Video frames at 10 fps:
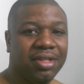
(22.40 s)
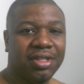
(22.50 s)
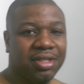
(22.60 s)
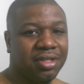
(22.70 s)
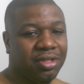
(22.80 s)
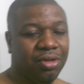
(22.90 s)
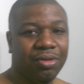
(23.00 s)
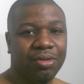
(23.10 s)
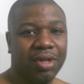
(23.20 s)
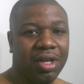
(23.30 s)
Just a
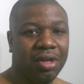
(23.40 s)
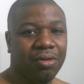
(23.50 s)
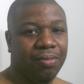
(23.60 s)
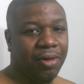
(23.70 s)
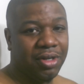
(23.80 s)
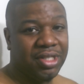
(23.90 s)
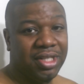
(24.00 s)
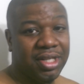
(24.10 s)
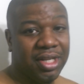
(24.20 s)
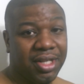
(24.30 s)
total Kiko
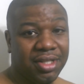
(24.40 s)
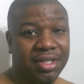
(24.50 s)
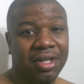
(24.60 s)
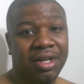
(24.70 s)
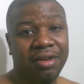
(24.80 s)
Martinez